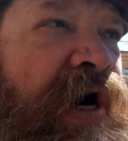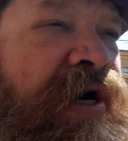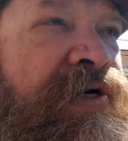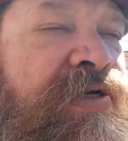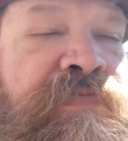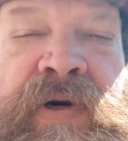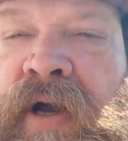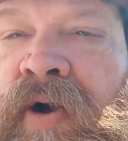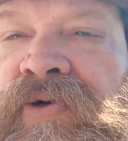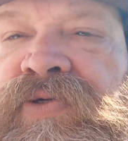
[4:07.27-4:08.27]
but
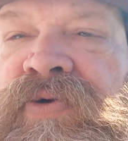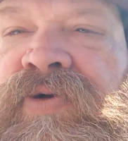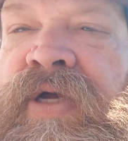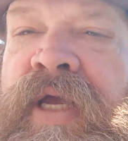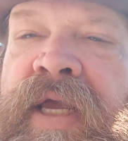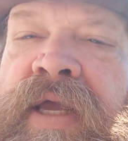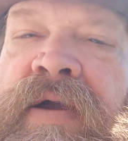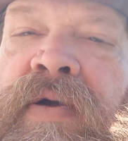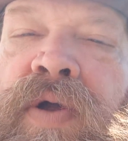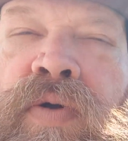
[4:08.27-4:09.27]
also
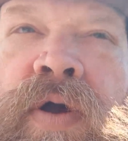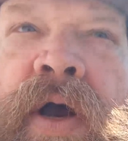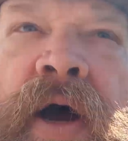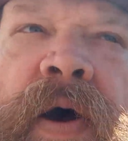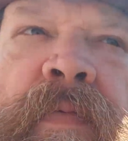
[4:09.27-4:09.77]
um, the